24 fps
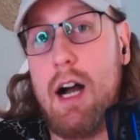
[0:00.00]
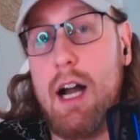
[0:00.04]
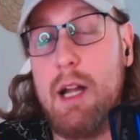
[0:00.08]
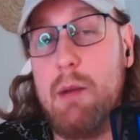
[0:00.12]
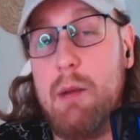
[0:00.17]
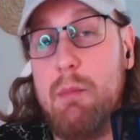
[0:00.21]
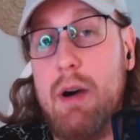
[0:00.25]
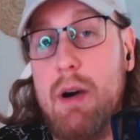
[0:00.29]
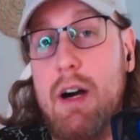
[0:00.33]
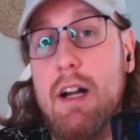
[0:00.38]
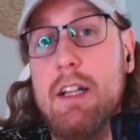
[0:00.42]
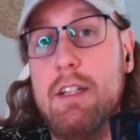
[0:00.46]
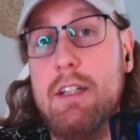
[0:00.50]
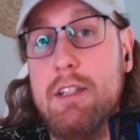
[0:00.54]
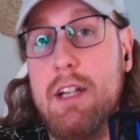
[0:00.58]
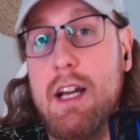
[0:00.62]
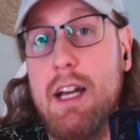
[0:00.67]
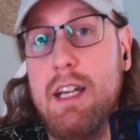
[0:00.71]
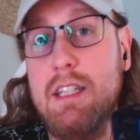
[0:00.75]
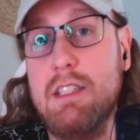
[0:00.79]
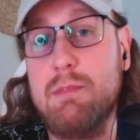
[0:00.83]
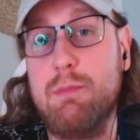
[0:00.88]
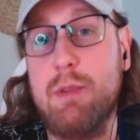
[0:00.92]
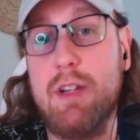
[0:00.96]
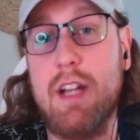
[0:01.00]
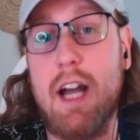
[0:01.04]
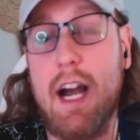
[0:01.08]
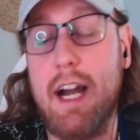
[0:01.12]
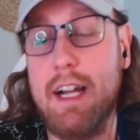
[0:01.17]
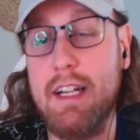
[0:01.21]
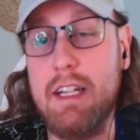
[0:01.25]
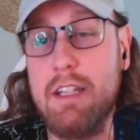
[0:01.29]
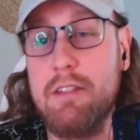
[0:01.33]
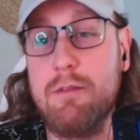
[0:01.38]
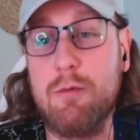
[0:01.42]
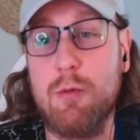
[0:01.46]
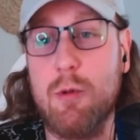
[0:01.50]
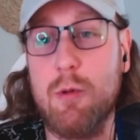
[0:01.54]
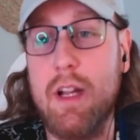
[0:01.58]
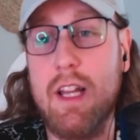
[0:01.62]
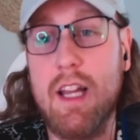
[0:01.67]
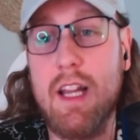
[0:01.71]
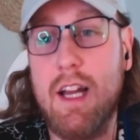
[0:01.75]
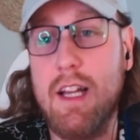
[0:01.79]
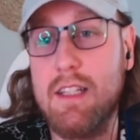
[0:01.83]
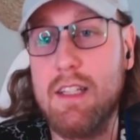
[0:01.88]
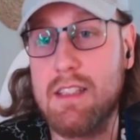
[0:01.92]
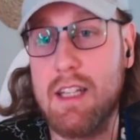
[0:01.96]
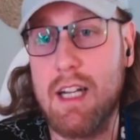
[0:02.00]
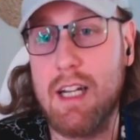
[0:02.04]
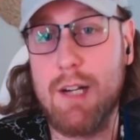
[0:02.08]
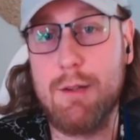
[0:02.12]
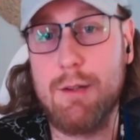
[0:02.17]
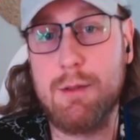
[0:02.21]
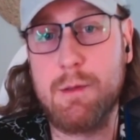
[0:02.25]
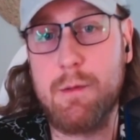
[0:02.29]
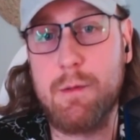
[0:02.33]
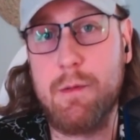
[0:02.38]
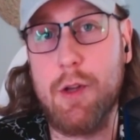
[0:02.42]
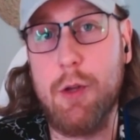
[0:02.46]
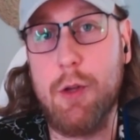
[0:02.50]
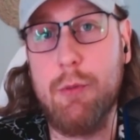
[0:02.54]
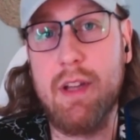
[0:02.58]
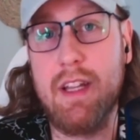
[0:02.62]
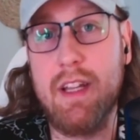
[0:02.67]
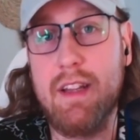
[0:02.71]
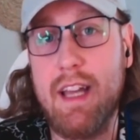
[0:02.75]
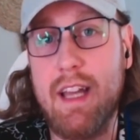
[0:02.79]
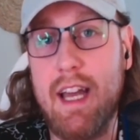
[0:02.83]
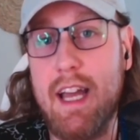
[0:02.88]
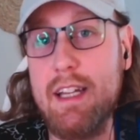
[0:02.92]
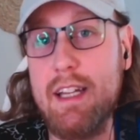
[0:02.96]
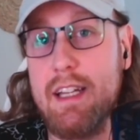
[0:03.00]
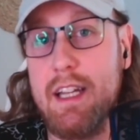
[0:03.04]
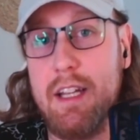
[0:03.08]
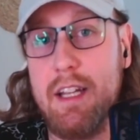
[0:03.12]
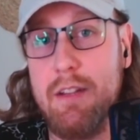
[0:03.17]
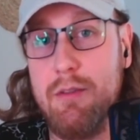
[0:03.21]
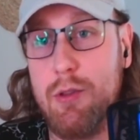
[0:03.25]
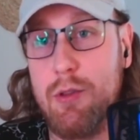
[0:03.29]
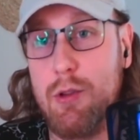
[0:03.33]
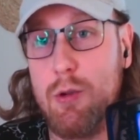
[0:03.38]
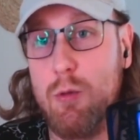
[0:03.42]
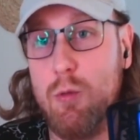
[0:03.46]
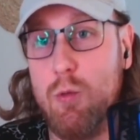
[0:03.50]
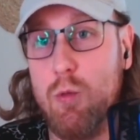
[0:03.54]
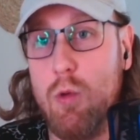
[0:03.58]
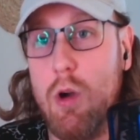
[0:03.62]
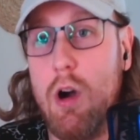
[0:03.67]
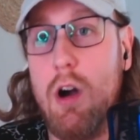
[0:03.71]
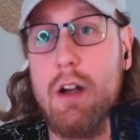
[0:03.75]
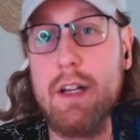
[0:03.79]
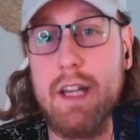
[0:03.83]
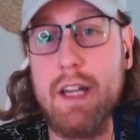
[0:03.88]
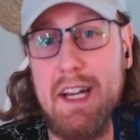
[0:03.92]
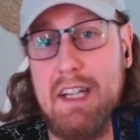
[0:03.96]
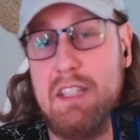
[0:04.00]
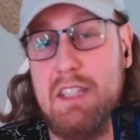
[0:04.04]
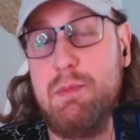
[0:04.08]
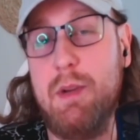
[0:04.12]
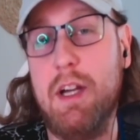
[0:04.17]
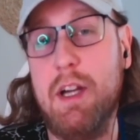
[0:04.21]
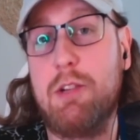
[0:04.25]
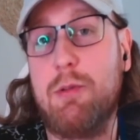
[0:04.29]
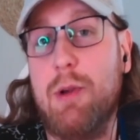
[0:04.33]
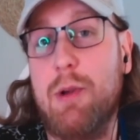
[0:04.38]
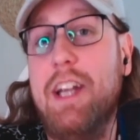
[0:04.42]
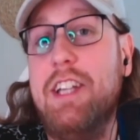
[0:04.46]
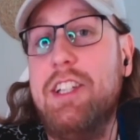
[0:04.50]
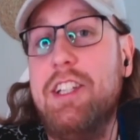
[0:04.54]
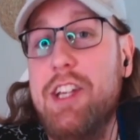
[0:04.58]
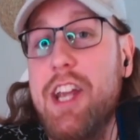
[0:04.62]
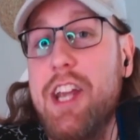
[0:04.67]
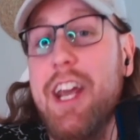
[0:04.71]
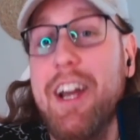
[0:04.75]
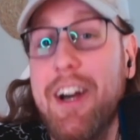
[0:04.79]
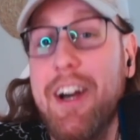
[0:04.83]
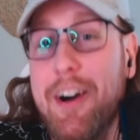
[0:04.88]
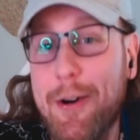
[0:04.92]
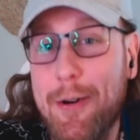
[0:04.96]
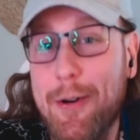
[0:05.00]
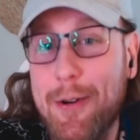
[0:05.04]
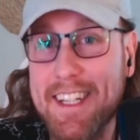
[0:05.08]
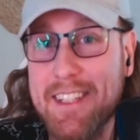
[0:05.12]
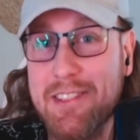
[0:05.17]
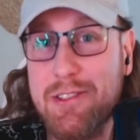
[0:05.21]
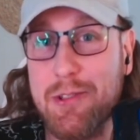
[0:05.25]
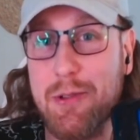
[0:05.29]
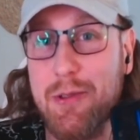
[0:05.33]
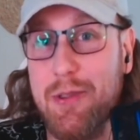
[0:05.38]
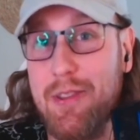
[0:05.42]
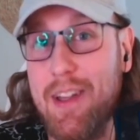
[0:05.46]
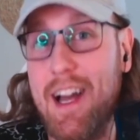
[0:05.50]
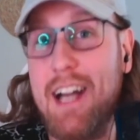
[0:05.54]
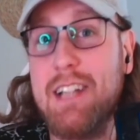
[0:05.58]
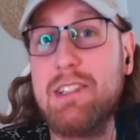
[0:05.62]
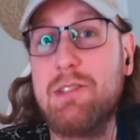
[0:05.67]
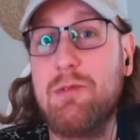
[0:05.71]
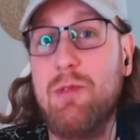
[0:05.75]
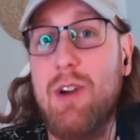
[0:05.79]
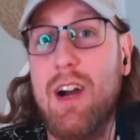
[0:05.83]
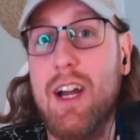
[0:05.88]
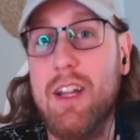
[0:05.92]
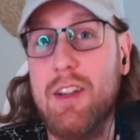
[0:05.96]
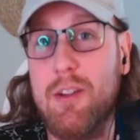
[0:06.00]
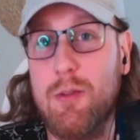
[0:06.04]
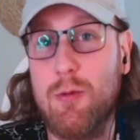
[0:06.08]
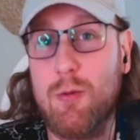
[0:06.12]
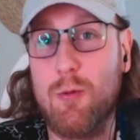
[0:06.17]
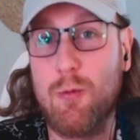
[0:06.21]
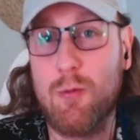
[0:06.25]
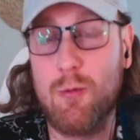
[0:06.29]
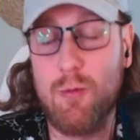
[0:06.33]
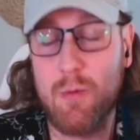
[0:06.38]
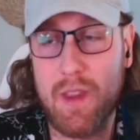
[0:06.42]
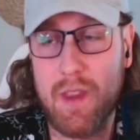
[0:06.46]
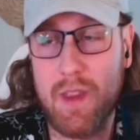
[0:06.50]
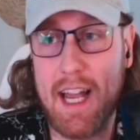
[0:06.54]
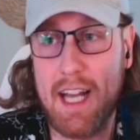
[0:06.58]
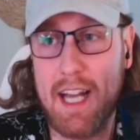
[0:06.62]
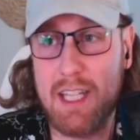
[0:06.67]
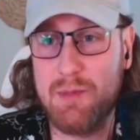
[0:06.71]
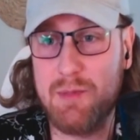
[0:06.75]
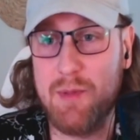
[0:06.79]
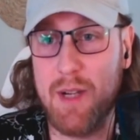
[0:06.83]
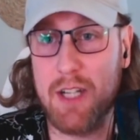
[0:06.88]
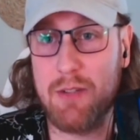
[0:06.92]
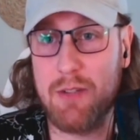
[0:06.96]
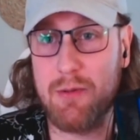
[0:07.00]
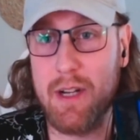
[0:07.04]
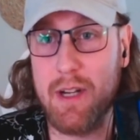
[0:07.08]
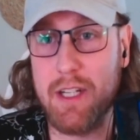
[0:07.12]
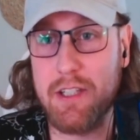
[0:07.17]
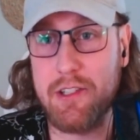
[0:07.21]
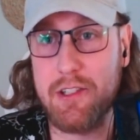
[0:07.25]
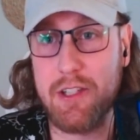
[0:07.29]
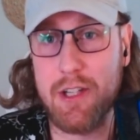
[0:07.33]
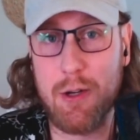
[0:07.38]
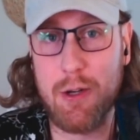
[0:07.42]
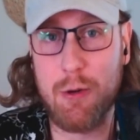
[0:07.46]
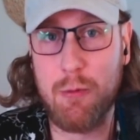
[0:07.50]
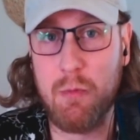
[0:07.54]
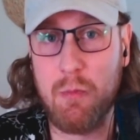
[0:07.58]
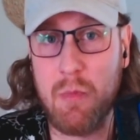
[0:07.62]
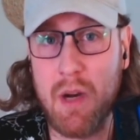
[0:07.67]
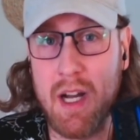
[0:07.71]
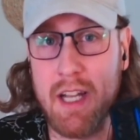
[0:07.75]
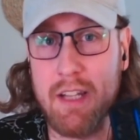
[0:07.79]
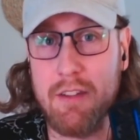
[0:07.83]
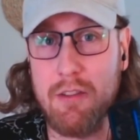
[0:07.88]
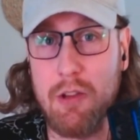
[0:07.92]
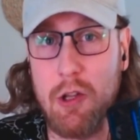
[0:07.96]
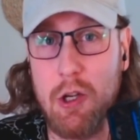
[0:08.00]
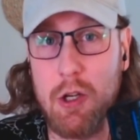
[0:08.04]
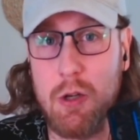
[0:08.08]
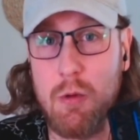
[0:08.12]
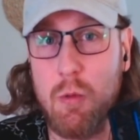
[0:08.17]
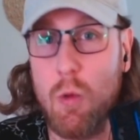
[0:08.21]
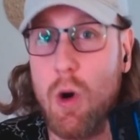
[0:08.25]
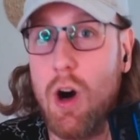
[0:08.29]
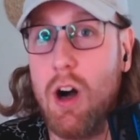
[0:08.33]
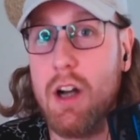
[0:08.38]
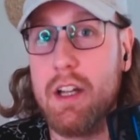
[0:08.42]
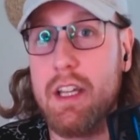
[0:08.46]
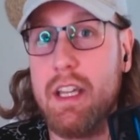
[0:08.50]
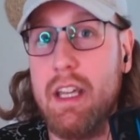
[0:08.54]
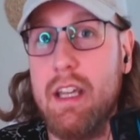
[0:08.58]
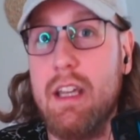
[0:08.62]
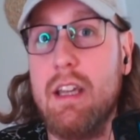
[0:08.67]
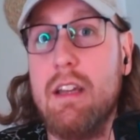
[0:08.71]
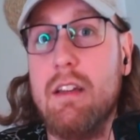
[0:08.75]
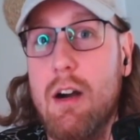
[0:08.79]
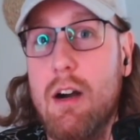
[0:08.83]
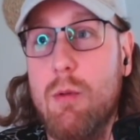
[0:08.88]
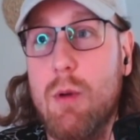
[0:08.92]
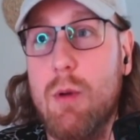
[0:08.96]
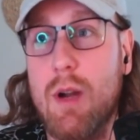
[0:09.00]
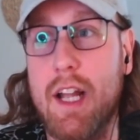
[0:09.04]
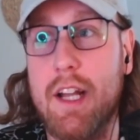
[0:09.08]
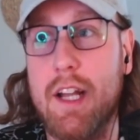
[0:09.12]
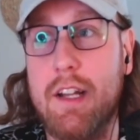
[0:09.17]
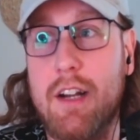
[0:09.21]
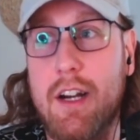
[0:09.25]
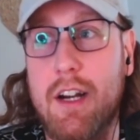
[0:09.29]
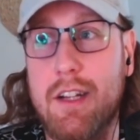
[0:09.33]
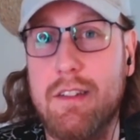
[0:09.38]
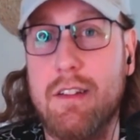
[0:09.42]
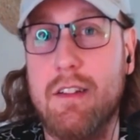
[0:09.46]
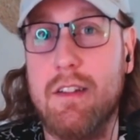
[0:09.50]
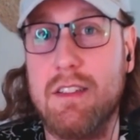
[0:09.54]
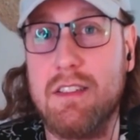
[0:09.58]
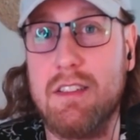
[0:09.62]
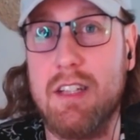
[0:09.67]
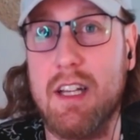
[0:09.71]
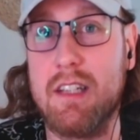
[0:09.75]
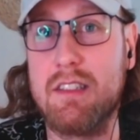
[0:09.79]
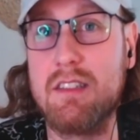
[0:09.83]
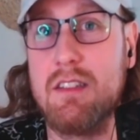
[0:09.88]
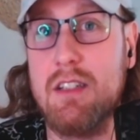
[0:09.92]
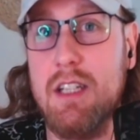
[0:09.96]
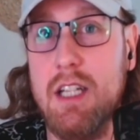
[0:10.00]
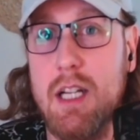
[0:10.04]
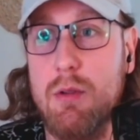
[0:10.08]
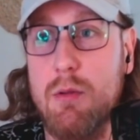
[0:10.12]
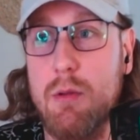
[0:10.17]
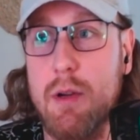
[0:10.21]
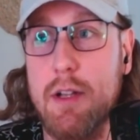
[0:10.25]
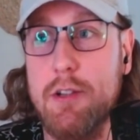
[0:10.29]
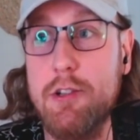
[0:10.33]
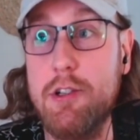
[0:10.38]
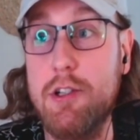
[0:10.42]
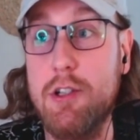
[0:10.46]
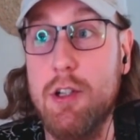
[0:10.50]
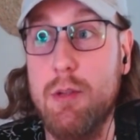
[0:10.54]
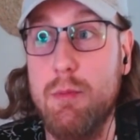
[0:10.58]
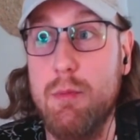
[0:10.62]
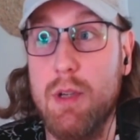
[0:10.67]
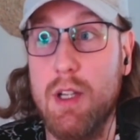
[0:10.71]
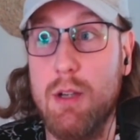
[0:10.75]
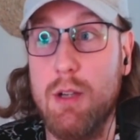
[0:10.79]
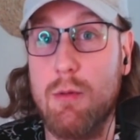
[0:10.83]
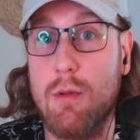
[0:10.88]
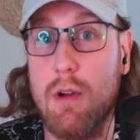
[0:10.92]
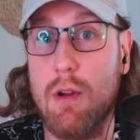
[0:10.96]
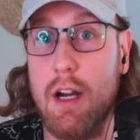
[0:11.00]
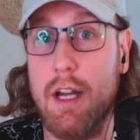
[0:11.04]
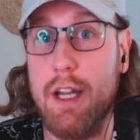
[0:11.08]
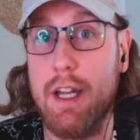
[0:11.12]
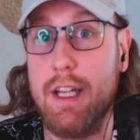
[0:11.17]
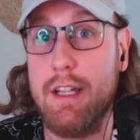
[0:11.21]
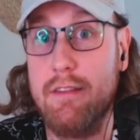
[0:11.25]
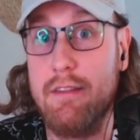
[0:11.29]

I apologize, but I didn't realize that I was filming that in the wrong aspect ratio. So that's why the aspect ratio might look wonky when I cut to this next clip, which should be right